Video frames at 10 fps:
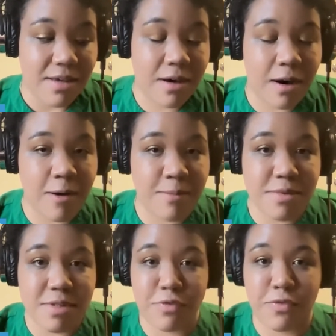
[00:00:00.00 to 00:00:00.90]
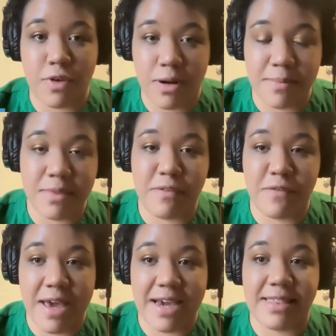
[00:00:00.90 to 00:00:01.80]
comes from the
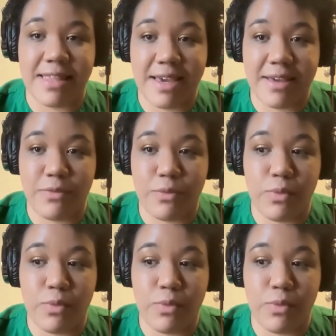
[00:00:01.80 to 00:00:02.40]
fact that